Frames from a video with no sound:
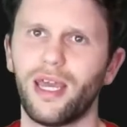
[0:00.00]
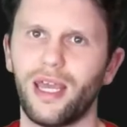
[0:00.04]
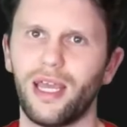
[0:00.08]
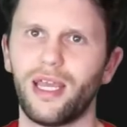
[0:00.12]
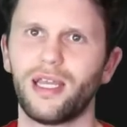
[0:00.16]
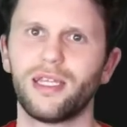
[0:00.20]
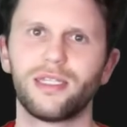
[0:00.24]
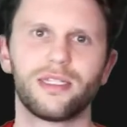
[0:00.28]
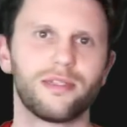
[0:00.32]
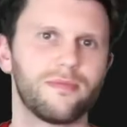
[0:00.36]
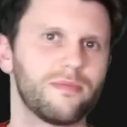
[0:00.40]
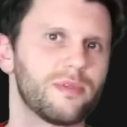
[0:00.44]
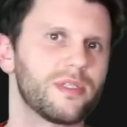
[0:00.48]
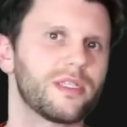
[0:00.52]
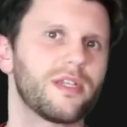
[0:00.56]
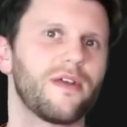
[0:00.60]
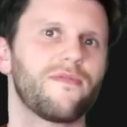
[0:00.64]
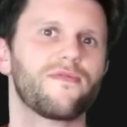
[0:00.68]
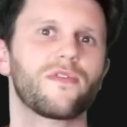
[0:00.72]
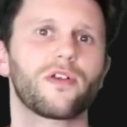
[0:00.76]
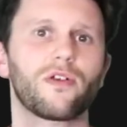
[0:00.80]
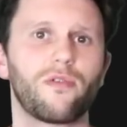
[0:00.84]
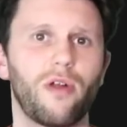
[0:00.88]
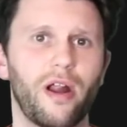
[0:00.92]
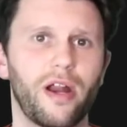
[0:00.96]
here's some
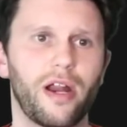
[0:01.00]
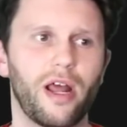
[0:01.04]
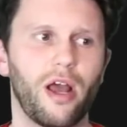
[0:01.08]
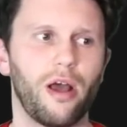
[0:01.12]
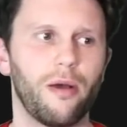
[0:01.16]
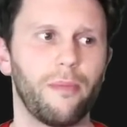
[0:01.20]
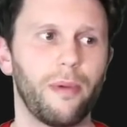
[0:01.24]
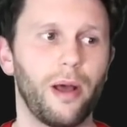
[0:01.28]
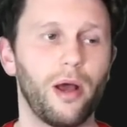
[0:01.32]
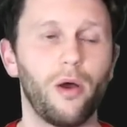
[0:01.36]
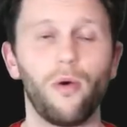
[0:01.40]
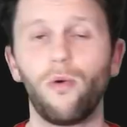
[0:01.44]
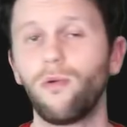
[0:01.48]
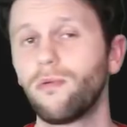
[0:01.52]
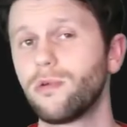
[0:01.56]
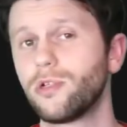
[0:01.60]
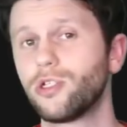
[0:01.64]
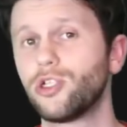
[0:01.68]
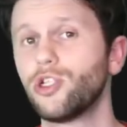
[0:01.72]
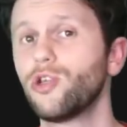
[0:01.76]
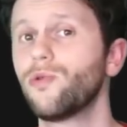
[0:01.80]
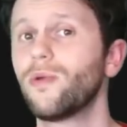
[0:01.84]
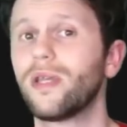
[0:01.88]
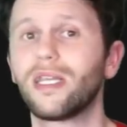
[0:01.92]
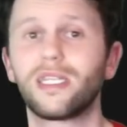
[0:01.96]
stuff to grind out about, or
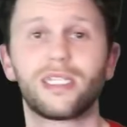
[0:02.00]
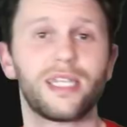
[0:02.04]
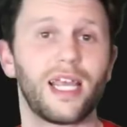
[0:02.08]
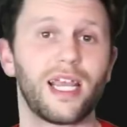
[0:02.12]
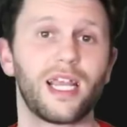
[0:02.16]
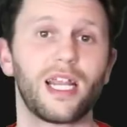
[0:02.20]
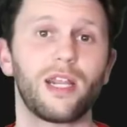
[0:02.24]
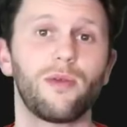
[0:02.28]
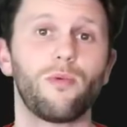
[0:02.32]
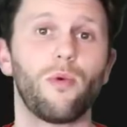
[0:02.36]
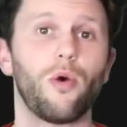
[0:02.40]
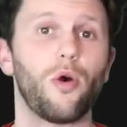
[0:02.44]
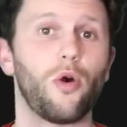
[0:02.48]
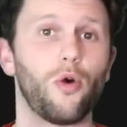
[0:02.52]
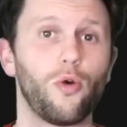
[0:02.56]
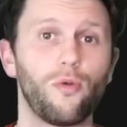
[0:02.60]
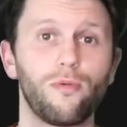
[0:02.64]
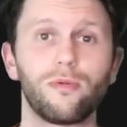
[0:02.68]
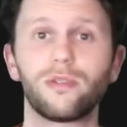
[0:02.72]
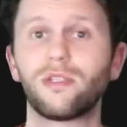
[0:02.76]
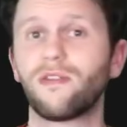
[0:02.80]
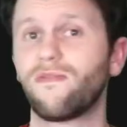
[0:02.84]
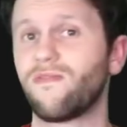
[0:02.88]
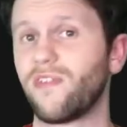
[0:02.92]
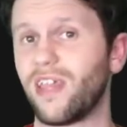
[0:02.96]
do exactly what
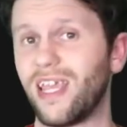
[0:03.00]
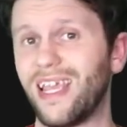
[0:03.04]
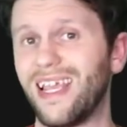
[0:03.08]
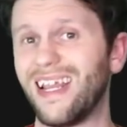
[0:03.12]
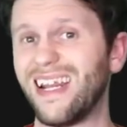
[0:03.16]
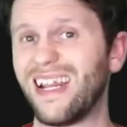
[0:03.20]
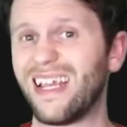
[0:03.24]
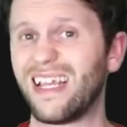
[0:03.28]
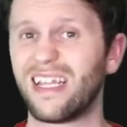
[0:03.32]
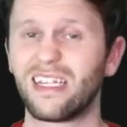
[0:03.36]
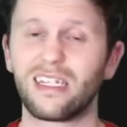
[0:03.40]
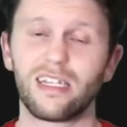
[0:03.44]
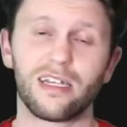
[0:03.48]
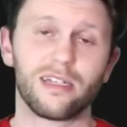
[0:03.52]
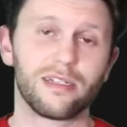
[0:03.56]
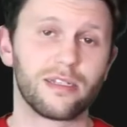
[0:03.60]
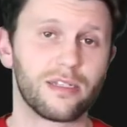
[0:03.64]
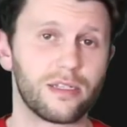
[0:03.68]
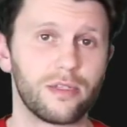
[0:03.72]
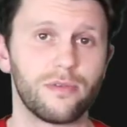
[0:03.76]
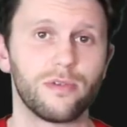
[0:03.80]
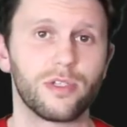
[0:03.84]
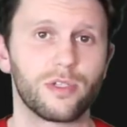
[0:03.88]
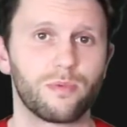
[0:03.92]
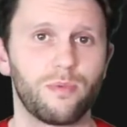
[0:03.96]
Halls of Healing does
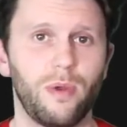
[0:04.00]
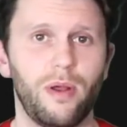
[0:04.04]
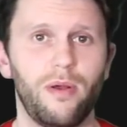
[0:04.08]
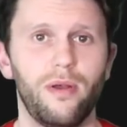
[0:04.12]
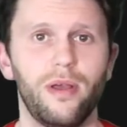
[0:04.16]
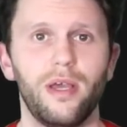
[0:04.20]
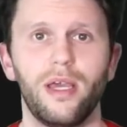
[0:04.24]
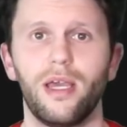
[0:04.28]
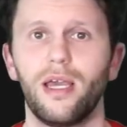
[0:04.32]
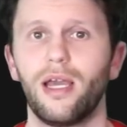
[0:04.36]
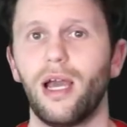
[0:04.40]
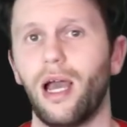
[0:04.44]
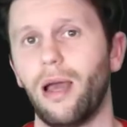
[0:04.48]
do as well,